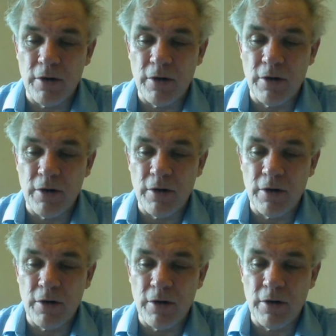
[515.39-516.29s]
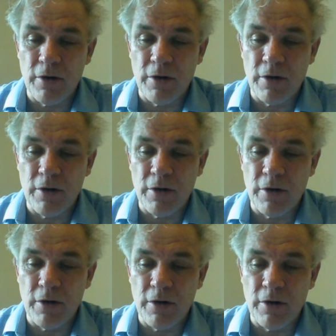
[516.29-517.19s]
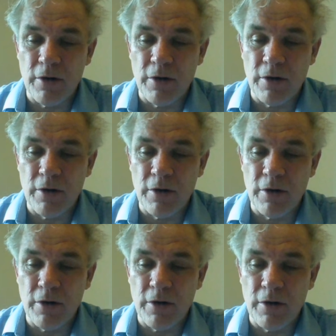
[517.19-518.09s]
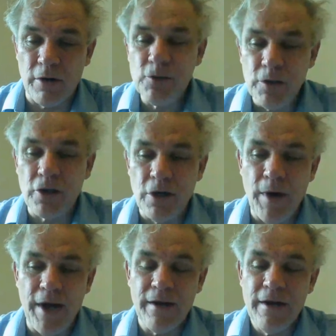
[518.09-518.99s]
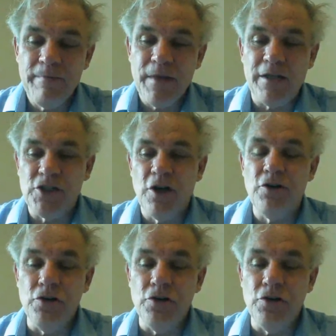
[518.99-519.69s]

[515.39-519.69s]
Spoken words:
because you have not resolved the problem, the feelings will not go away.